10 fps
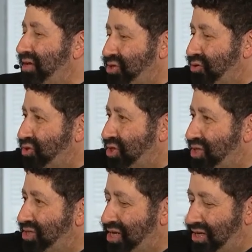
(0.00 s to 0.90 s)
so
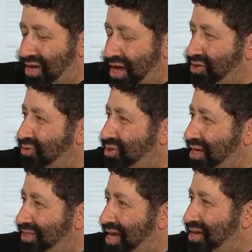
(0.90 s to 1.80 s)
just as God used
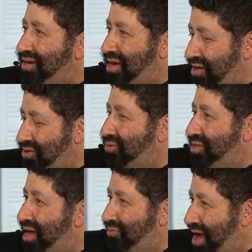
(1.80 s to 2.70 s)
Isaiah, God
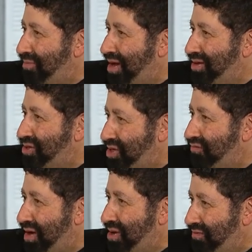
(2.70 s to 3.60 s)
used that rabbi, the
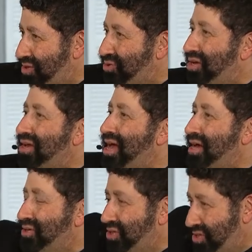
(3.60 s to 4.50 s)
chief rabbi of Israel,
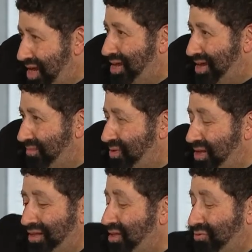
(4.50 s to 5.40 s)
to say it,
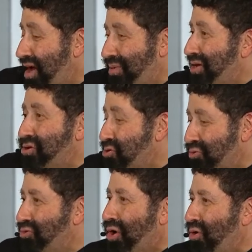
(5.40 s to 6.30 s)
and not that the rabbi
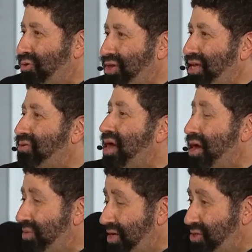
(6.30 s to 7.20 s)
knew the whole thing either,
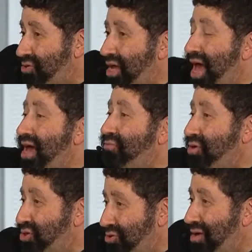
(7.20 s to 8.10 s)
but he's used, and
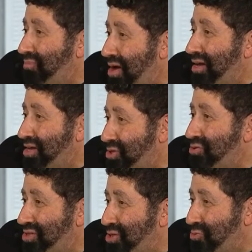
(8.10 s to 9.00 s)
with Trump, God has
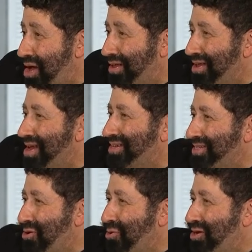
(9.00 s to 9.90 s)
used as well.
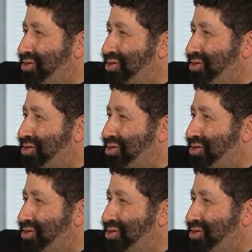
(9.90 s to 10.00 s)
So